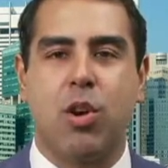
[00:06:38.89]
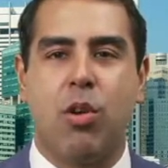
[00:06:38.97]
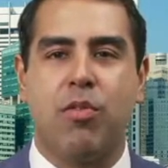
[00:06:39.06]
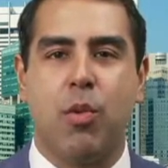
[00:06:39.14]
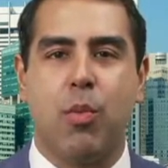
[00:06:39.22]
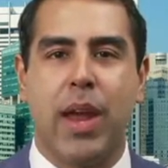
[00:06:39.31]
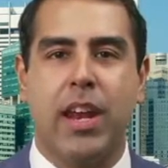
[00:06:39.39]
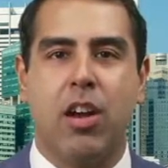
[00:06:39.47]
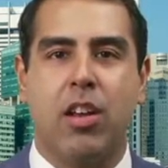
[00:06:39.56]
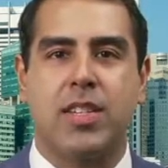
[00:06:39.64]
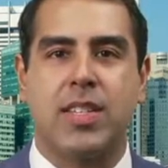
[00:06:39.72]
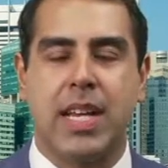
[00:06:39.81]
overweight
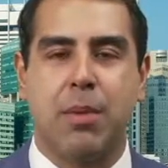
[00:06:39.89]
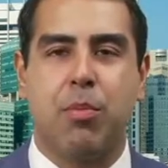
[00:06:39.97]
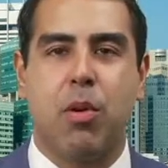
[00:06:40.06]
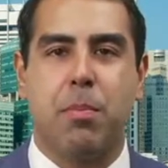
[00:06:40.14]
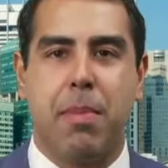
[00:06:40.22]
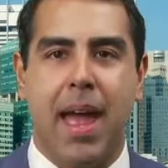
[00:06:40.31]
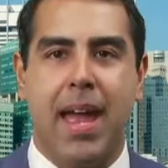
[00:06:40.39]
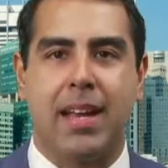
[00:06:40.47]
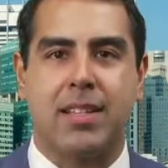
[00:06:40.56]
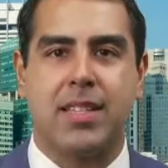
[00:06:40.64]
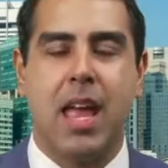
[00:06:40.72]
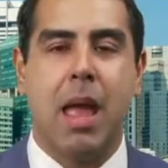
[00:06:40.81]
on Singapore banks.